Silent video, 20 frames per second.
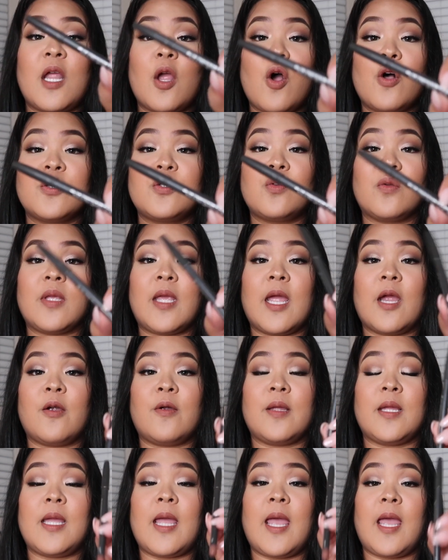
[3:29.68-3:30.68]
I also
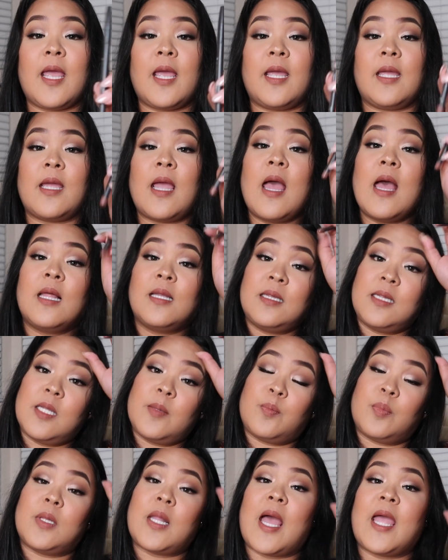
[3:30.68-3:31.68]
carry a
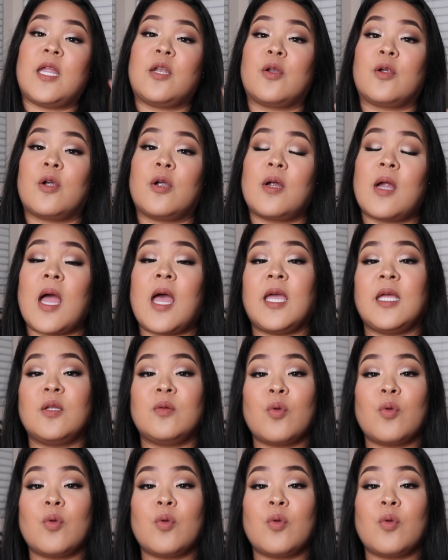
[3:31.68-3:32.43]
lip liner.